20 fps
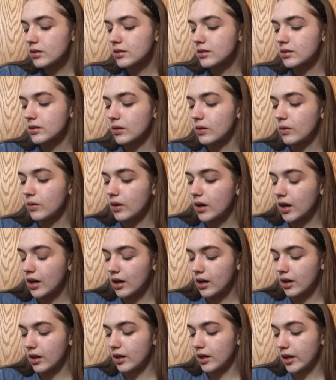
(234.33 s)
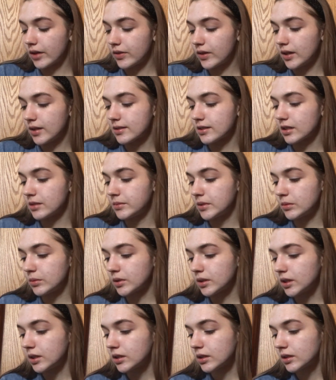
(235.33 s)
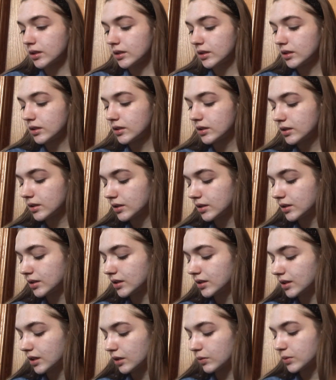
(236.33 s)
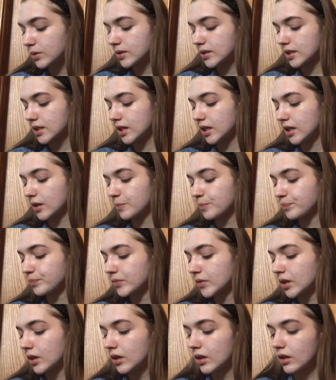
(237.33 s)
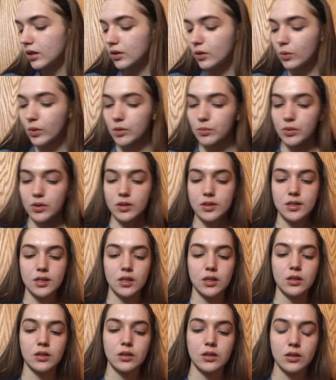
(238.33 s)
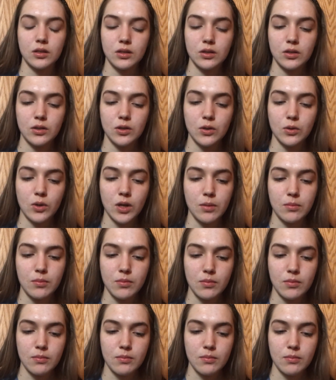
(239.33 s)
So I think it's going to be really good. I will say the one person who I